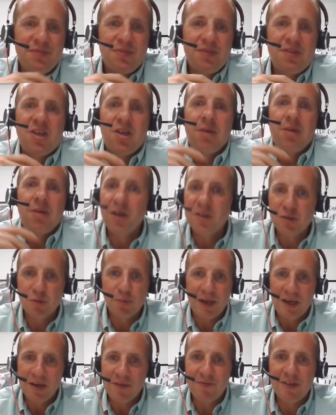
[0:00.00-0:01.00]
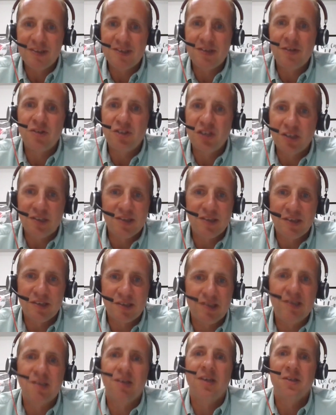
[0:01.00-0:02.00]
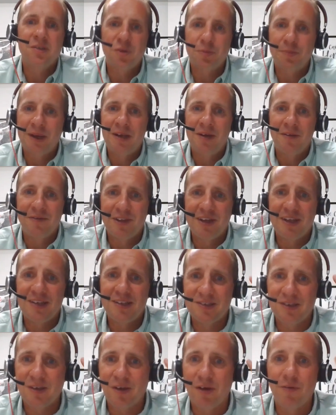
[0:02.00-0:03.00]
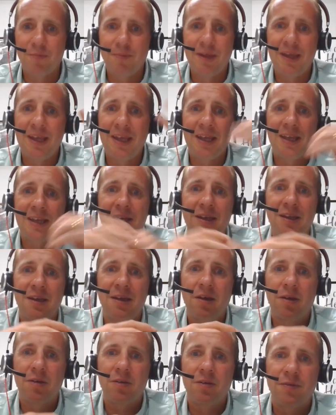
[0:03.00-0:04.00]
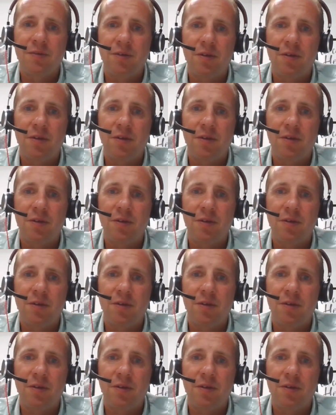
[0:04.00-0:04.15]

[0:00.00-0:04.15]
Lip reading: the commercial benefits, not just the societal benefits of being of